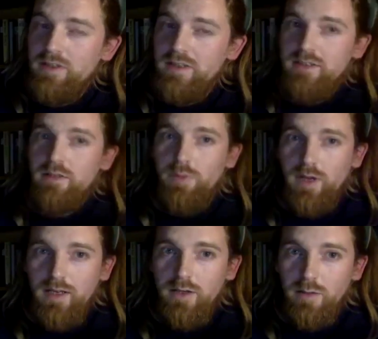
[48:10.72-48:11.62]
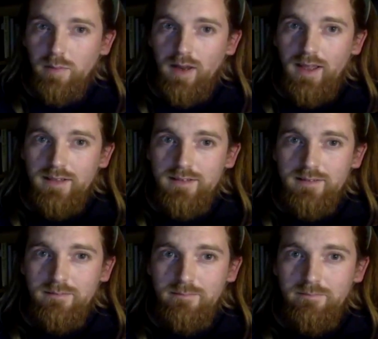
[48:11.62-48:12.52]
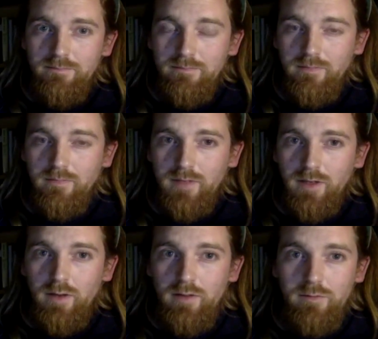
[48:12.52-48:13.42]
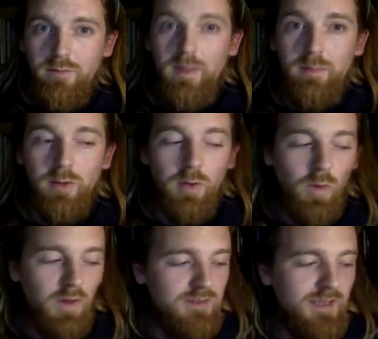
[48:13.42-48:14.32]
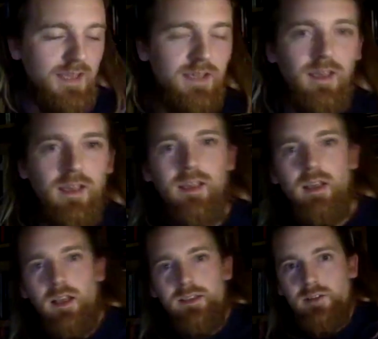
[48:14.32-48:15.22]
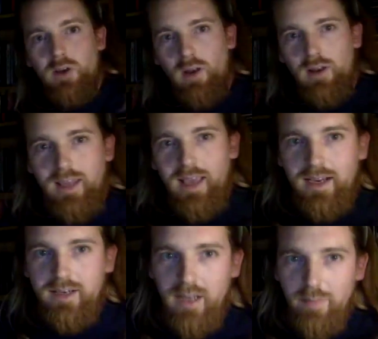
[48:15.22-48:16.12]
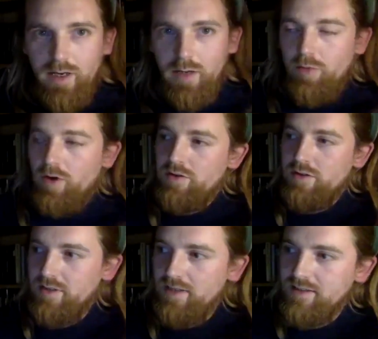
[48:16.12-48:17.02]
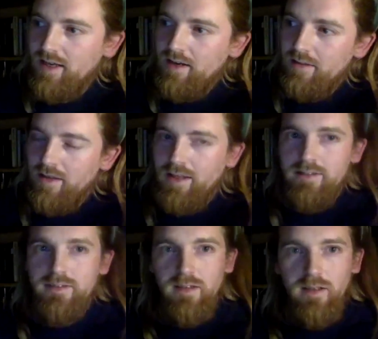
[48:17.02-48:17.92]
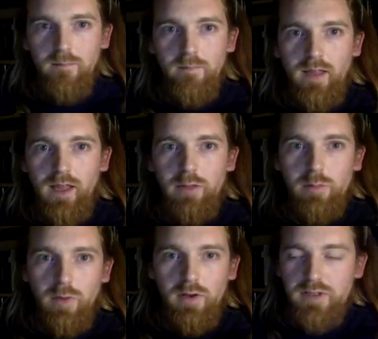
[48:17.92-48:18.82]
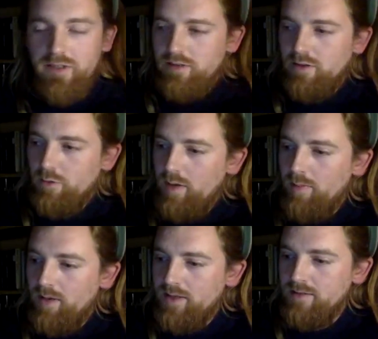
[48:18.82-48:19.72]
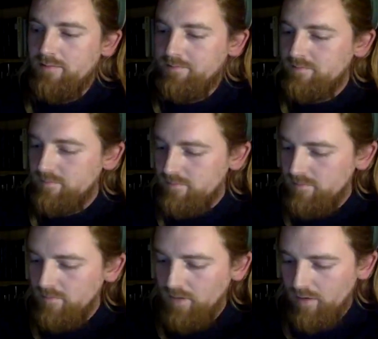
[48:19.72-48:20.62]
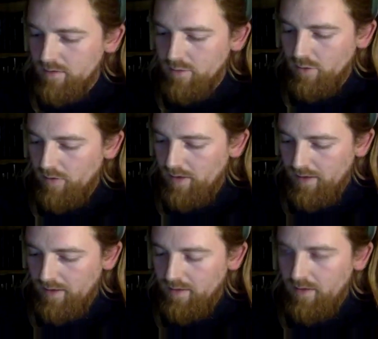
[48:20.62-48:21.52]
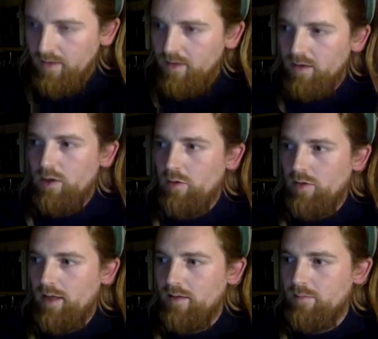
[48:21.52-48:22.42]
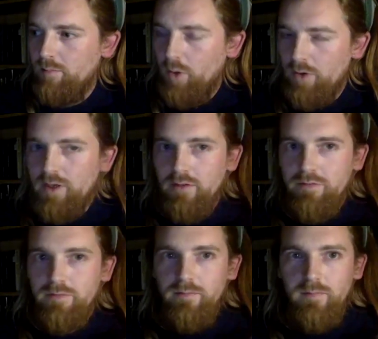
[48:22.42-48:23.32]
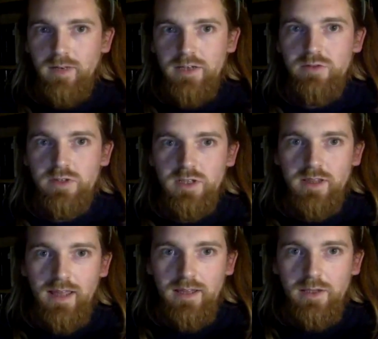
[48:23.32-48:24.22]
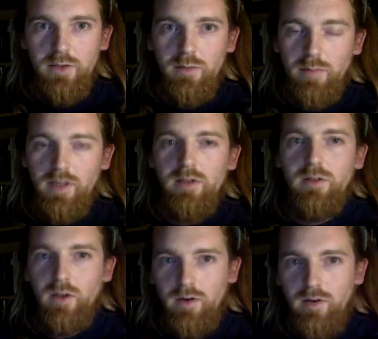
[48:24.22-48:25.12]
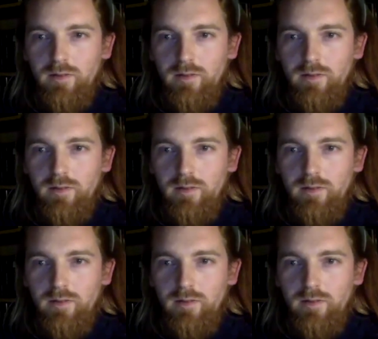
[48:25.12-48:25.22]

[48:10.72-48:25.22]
is in a really good place you know for people who want to take a, a scholarly yeah. academic approach to these kind of things anthropology is in a great place there's already you know that body of literature there that you can build on